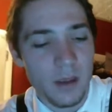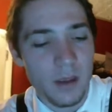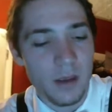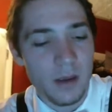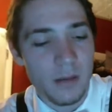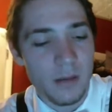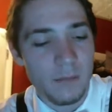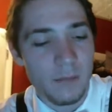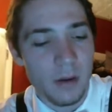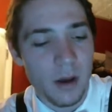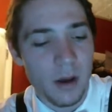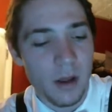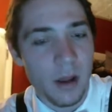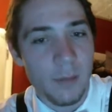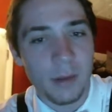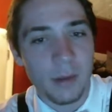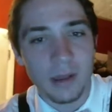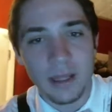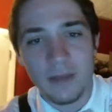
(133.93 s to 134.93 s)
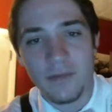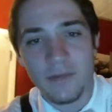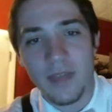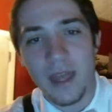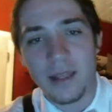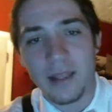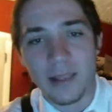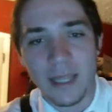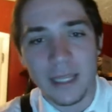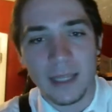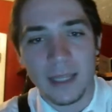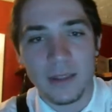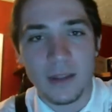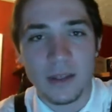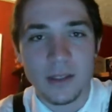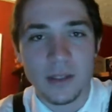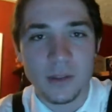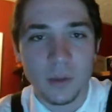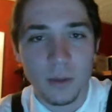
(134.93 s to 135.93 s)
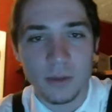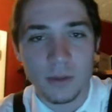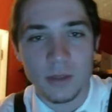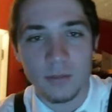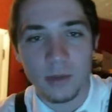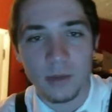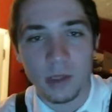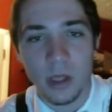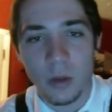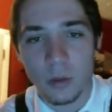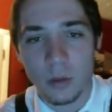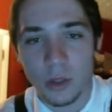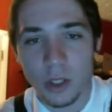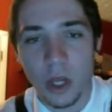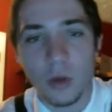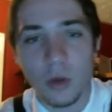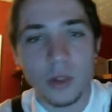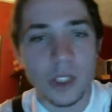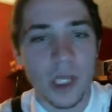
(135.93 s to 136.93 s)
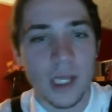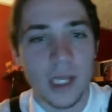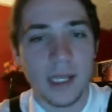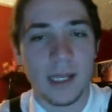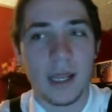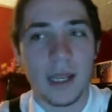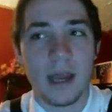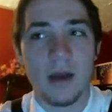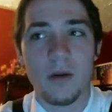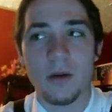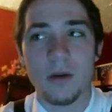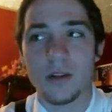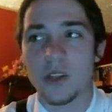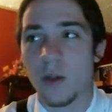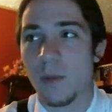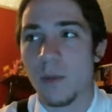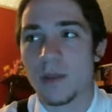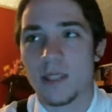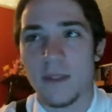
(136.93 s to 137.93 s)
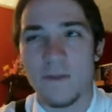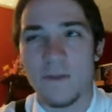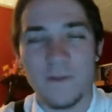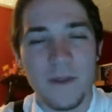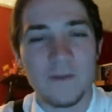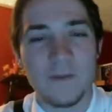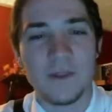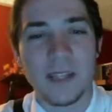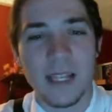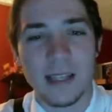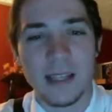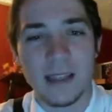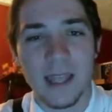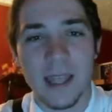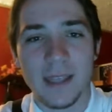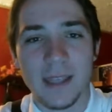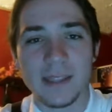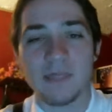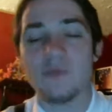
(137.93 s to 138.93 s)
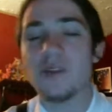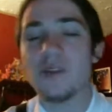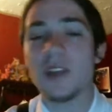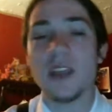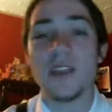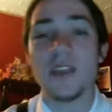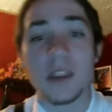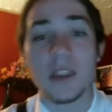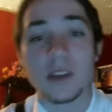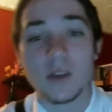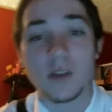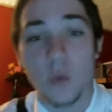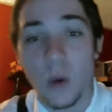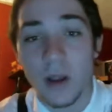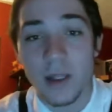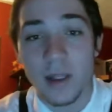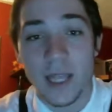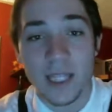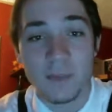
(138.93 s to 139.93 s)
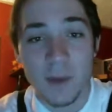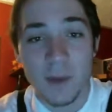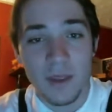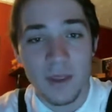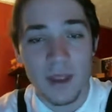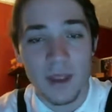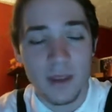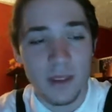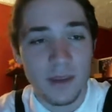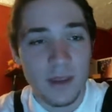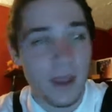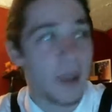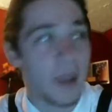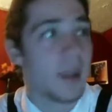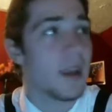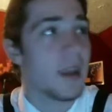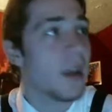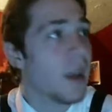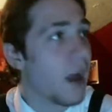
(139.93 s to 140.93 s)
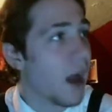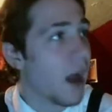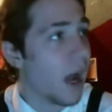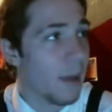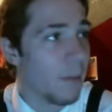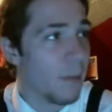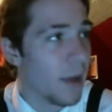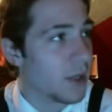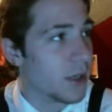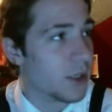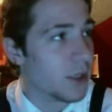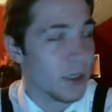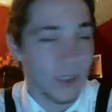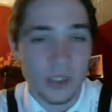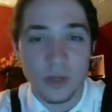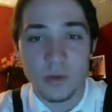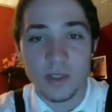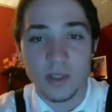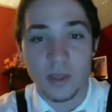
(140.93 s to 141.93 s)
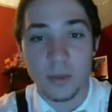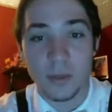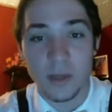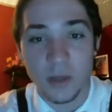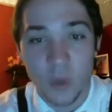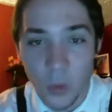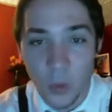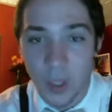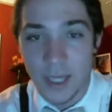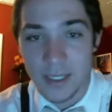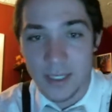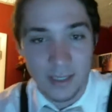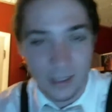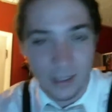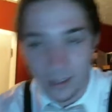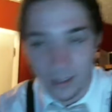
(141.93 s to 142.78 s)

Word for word: But I'm going to leave that link in the description below. Go check it out. It's almost at 15 likes. If we get that to 20 likes by the end of the day, I might just do something crazy like a